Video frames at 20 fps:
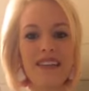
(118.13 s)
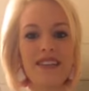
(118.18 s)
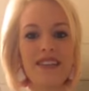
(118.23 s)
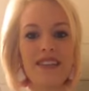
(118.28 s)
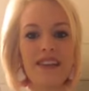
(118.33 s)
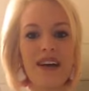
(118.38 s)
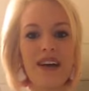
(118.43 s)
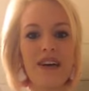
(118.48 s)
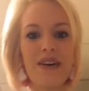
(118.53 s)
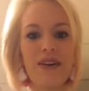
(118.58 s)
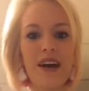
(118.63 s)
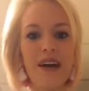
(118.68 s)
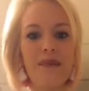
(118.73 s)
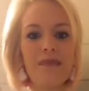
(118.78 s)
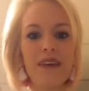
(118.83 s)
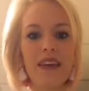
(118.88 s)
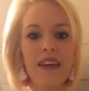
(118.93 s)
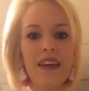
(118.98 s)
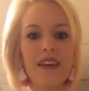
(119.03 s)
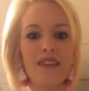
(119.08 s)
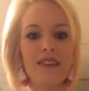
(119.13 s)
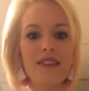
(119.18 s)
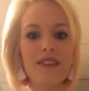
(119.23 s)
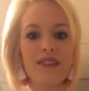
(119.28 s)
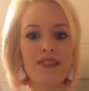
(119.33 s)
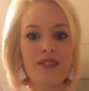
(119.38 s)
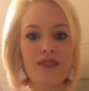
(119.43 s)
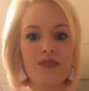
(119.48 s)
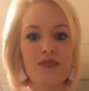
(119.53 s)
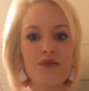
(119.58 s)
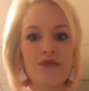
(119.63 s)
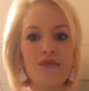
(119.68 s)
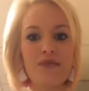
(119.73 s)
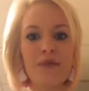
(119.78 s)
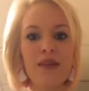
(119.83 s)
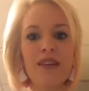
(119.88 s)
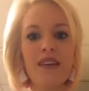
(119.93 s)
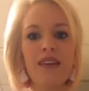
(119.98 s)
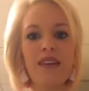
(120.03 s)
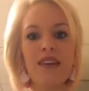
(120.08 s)
so I'm going to assume
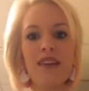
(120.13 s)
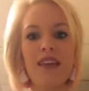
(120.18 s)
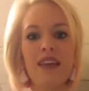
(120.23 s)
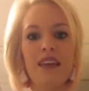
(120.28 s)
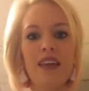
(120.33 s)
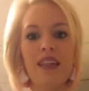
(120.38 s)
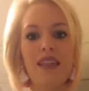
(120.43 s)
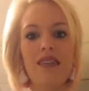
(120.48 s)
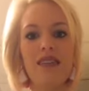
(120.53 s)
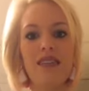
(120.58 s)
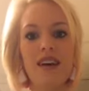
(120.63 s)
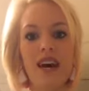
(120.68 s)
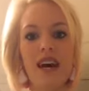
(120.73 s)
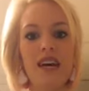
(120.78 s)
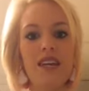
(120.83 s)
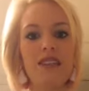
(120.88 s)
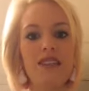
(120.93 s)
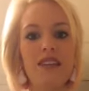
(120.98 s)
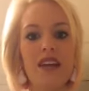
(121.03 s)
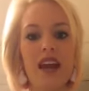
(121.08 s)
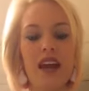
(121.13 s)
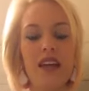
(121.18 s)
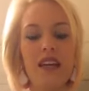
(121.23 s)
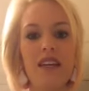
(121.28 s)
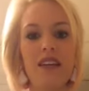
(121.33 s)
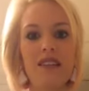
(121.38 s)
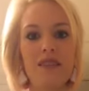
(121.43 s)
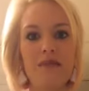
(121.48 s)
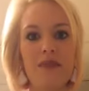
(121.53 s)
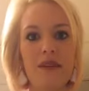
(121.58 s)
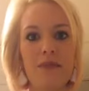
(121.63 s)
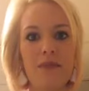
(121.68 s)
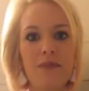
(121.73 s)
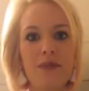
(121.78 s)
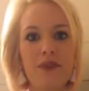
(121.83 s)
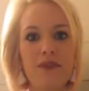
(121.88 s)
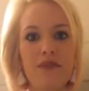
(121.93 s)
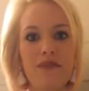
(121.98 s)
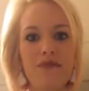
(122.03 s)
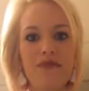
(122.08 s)
that I need to be
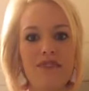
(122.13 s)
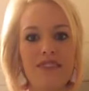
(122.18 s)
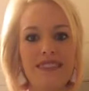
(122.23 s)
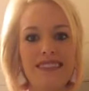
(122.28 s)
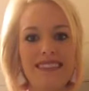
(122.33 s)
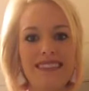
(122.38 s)
approved,